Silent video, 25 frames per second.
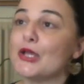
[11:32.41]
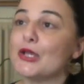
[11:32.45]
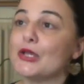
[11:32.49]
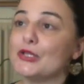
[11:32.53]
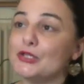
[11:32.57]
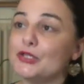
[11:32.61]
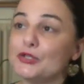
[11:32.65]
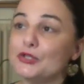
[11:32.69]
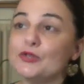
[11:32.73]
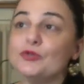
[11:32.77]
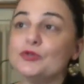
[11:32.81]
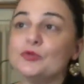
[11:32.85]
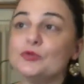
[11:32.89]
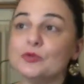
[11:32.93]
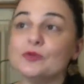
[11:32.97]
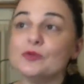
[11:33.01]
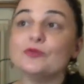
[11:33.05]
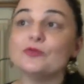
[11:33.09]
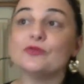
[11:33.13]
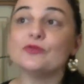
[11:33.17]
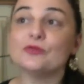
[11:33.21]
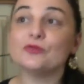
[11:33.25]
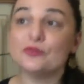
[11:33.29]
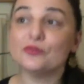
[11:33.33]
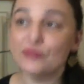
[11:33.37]
you will
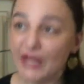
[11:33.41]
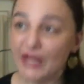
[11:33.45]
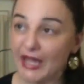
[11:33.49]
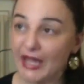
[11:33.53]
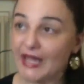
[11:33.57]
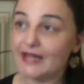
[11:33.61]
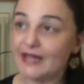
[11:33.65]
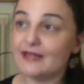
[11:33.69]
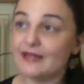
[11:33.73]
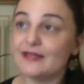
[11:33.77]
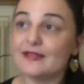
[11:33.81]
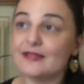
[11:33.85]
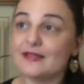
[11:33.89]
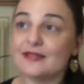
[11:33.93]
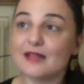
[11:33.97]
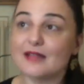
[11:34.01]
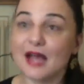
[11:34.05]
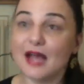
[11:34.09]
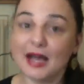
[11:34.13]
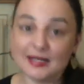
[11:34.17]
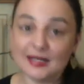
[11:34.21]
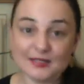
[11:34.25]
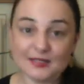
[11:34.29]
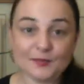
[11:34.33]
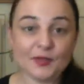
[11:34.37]
face
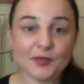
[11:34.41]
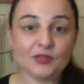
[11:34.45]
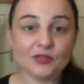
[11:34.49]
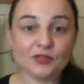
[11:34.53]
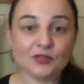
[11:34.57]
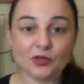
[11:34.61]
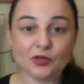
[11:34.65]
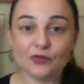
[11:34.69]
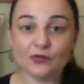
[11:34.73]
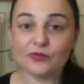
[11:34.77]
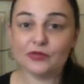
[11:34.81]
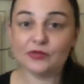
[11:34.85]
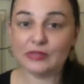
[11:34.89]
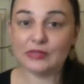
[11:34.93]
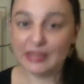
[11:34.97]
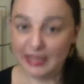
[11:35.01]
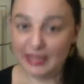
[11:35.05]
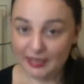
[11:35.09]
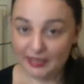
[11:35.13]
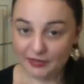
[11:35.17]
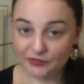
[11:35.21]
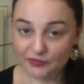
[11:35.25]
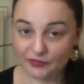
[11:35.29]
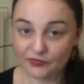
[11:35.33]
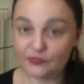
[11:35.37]
aspect of your
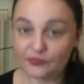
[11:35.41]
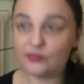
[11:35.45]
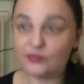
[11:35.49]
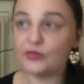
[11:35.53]
life